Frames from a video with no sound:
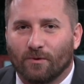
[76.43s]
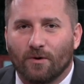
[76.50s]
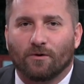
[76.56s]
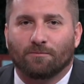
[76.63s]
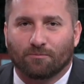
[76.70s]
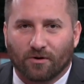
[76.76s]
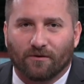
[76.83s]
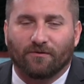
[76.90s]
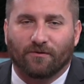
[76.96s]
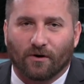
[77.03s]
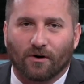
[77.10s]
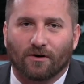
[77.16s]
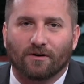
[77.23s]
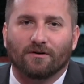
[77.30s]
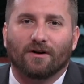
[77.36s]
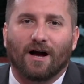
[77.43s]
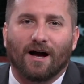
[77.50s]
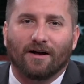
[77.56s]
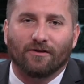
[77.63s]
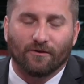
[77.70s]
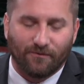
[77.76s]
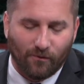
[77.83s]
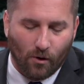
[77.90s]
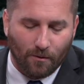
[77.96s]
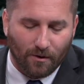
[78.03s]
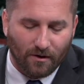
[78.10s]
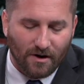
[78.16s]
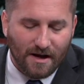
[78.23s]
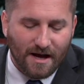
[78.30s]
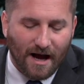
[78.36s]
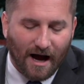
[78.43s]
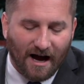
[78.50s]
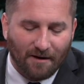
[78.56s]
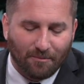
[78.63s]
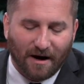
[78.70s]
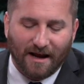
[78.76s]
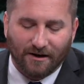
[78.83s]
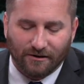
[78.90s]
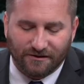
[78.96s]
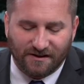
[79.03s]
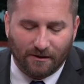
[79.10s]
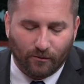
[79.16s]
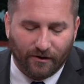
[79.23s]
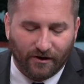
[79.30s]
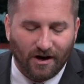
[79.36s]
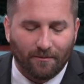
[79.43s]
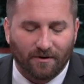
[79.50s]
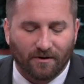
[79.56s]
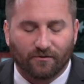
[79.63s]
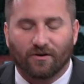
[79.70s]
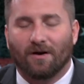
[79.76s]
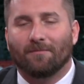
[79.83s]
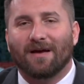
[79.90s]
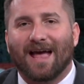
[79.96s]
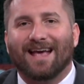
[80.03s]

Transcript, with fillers: We would prefer the former, but I understand where they're coming from.